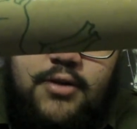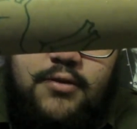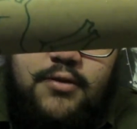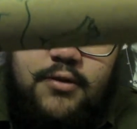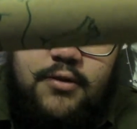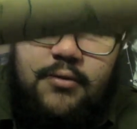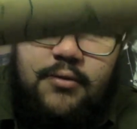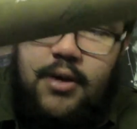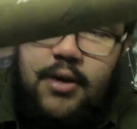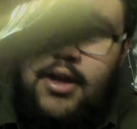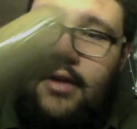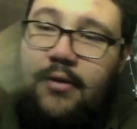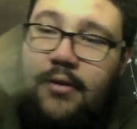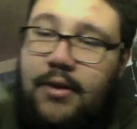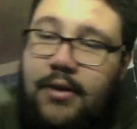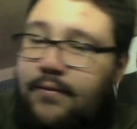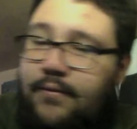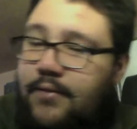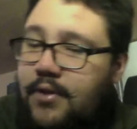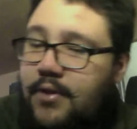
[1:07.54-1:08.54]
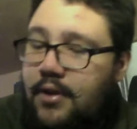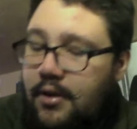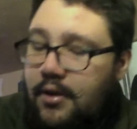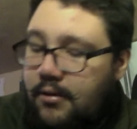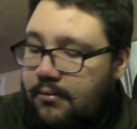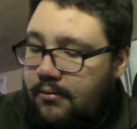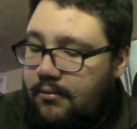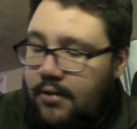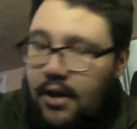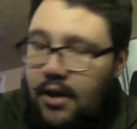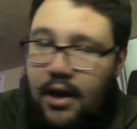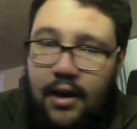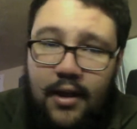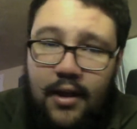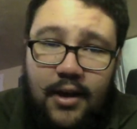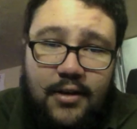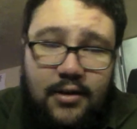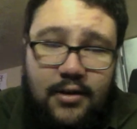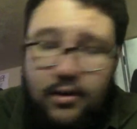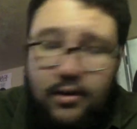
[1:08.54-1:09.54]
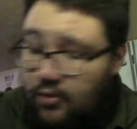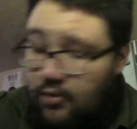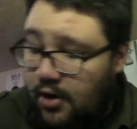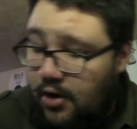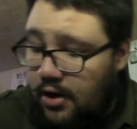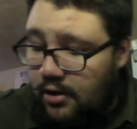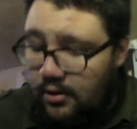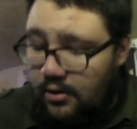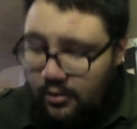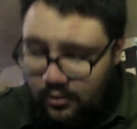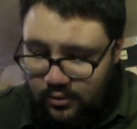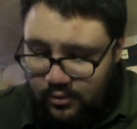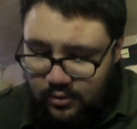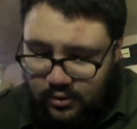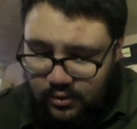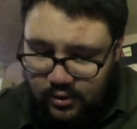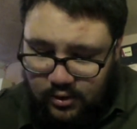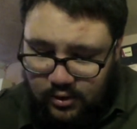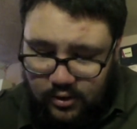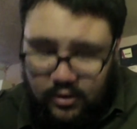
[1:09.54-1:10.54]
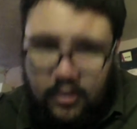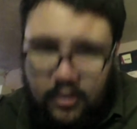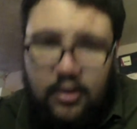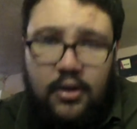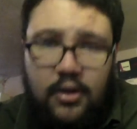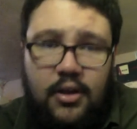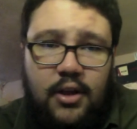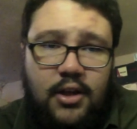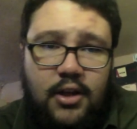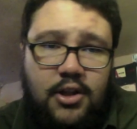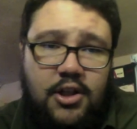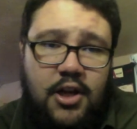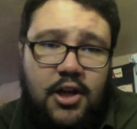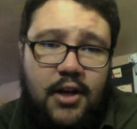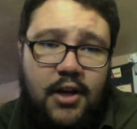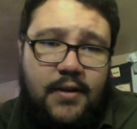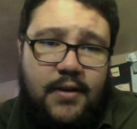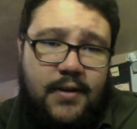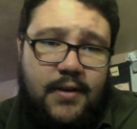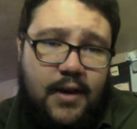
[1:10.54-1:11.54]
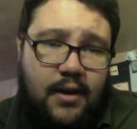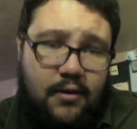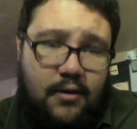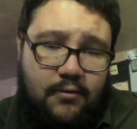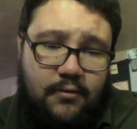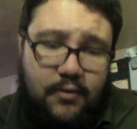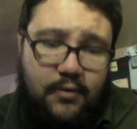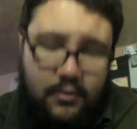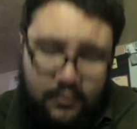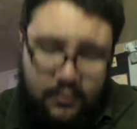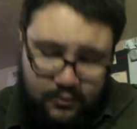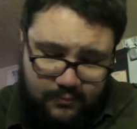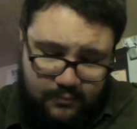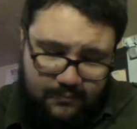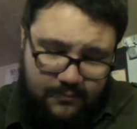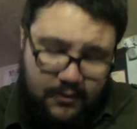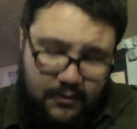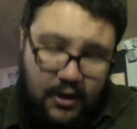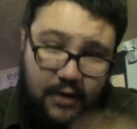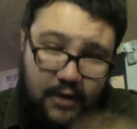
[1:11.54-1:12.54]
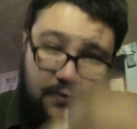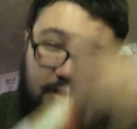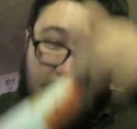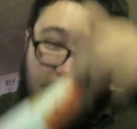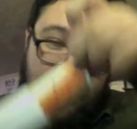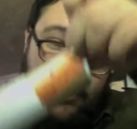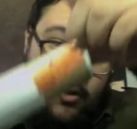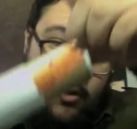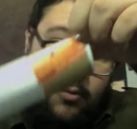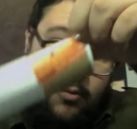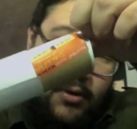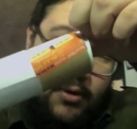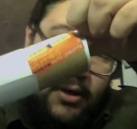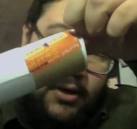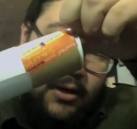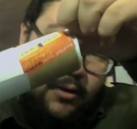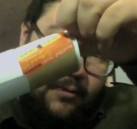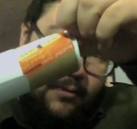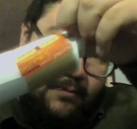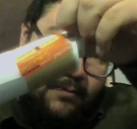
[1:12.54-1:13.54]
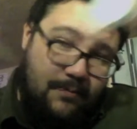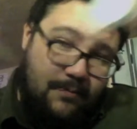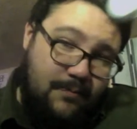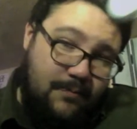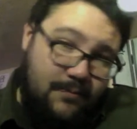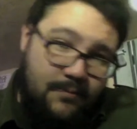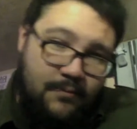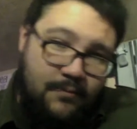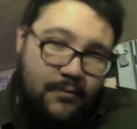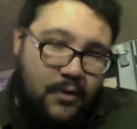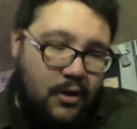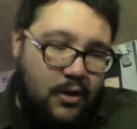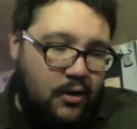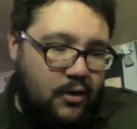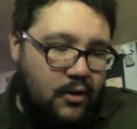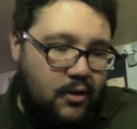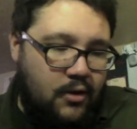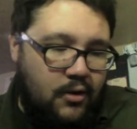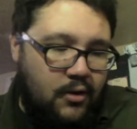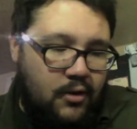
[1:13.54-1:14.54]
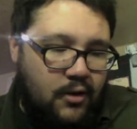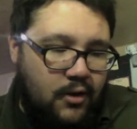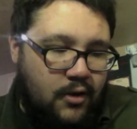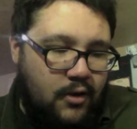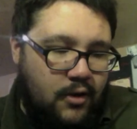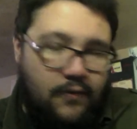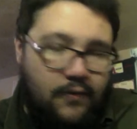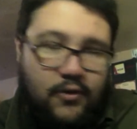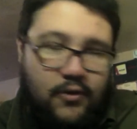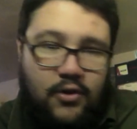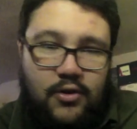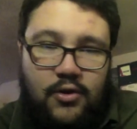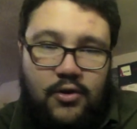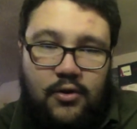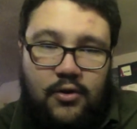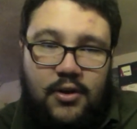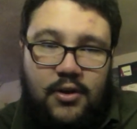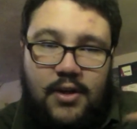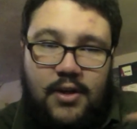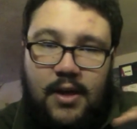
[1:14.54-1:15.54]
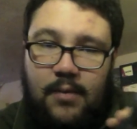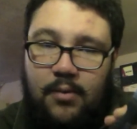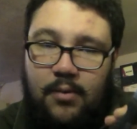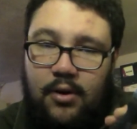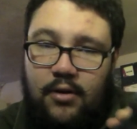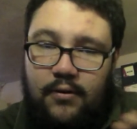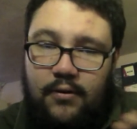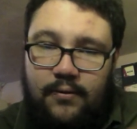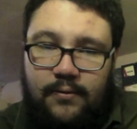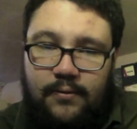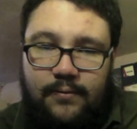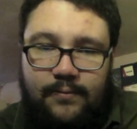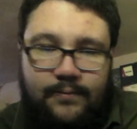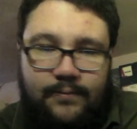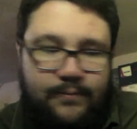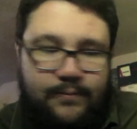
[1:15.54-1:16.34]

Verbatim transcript: I drew, anyway. So yeah, that's the dragon. Let's check this out. I haven't even opened it up. Just took the tape off.